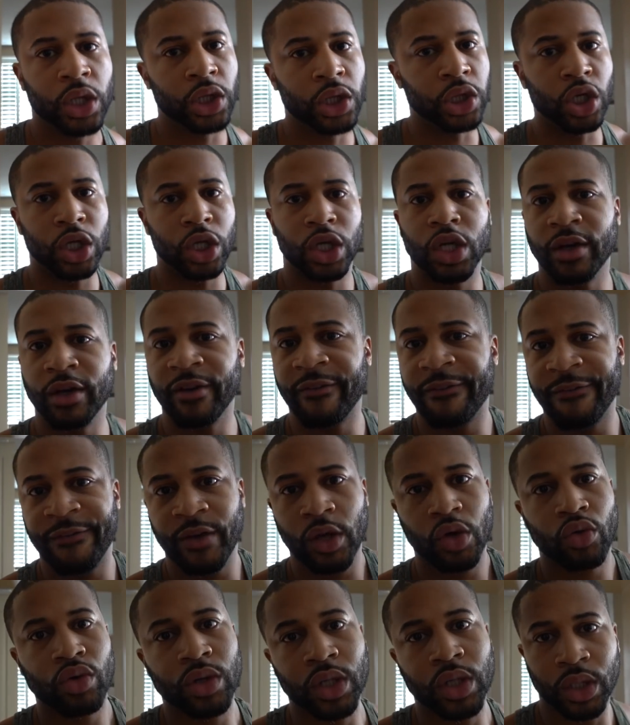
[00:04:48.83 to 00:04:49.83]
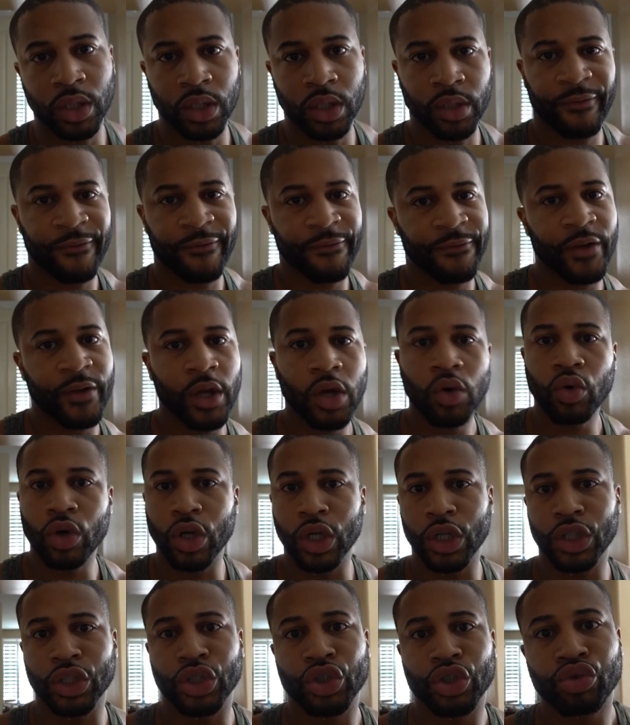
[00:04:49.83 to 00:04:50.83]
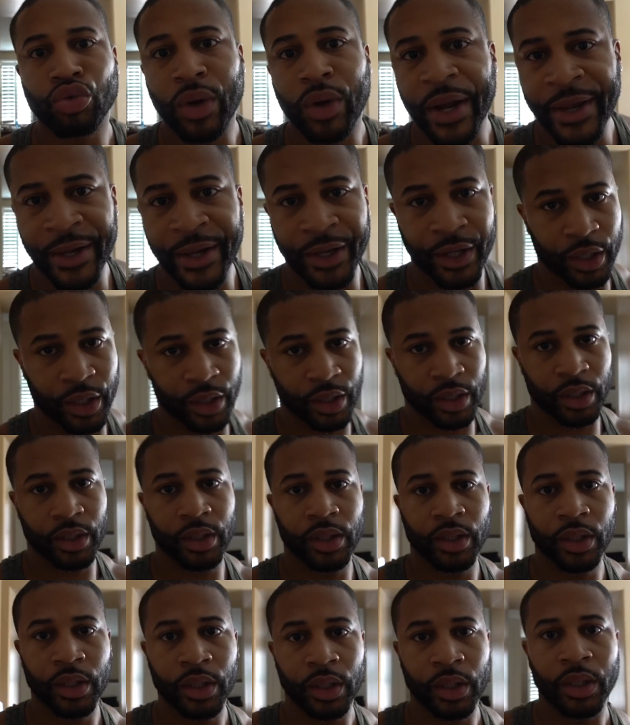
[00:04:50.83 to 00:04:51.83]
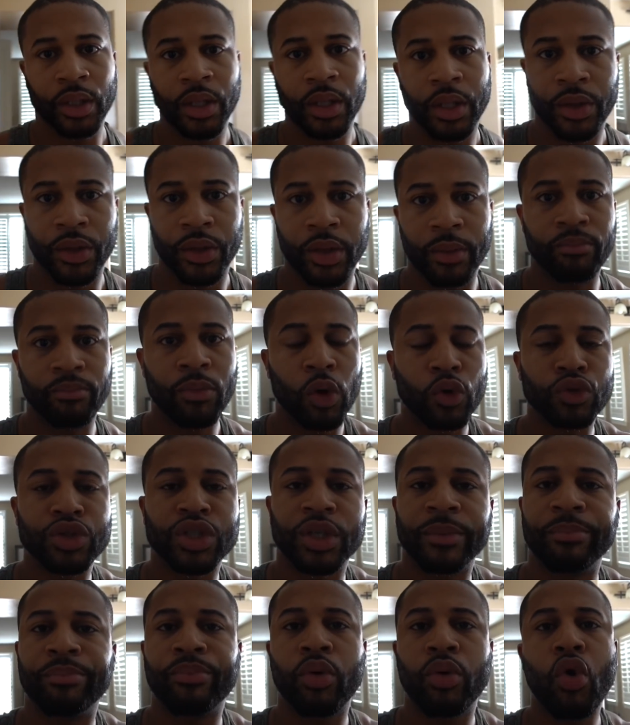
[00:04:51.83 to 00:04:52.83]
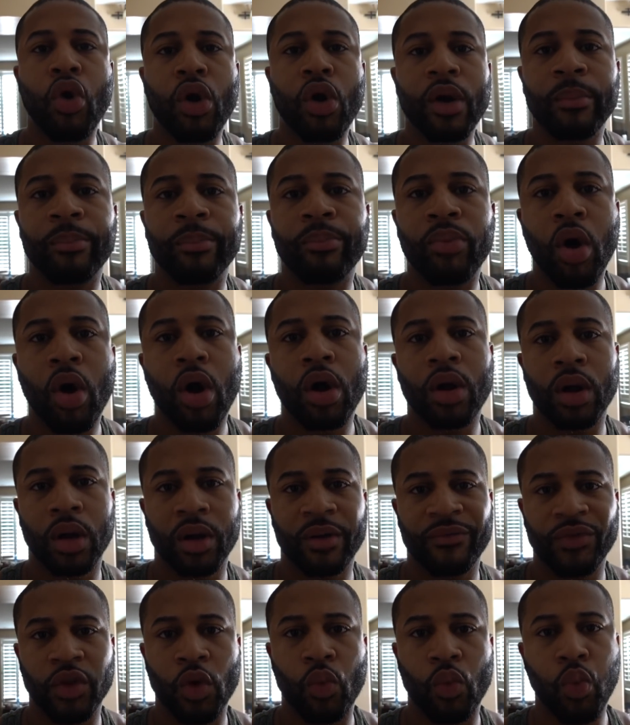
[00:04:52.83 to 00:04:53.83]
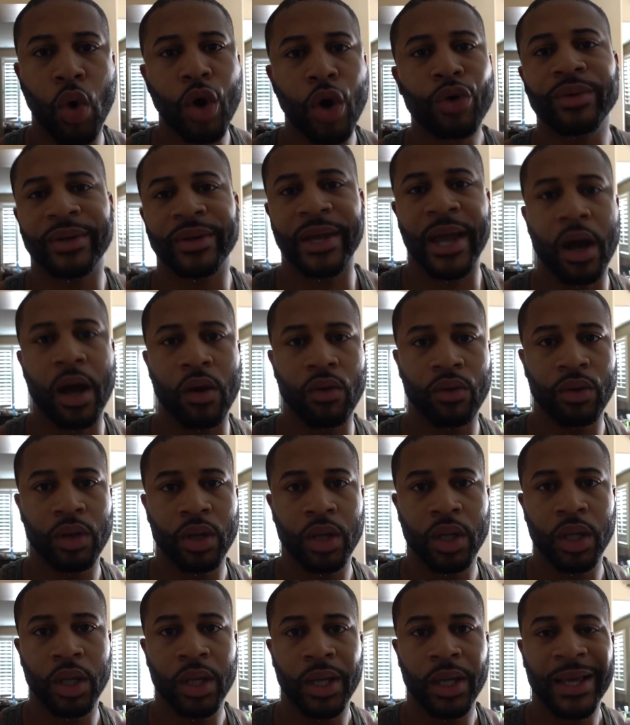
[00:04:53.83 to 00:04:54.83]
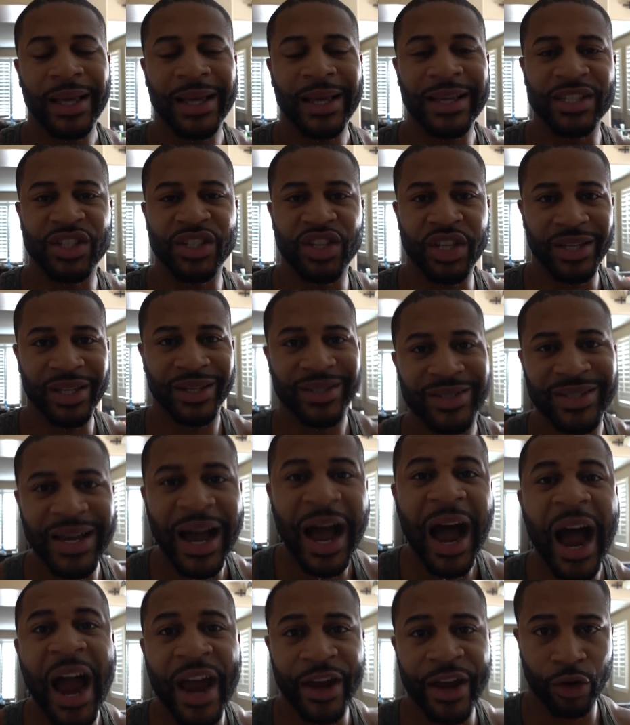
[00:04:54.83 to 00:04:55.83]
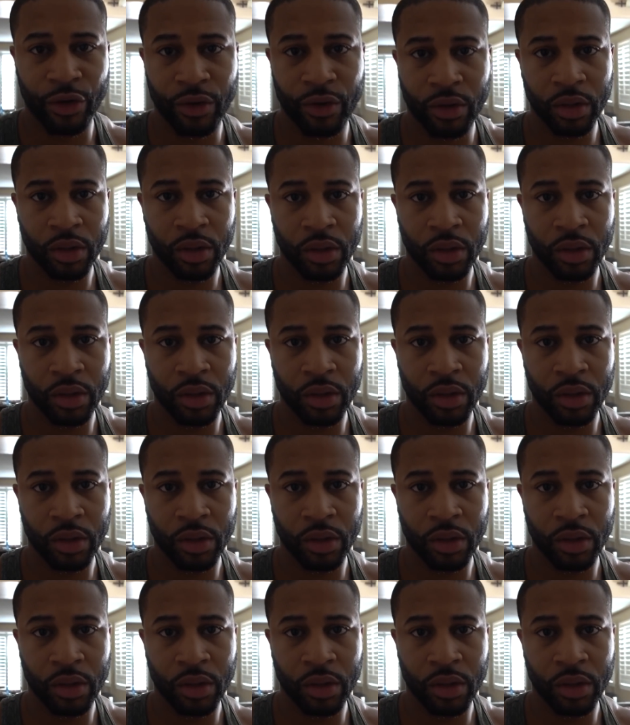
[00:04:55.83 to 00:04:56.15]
Look good, feel good. Feel good, train good. The most important part of the workout is the attire.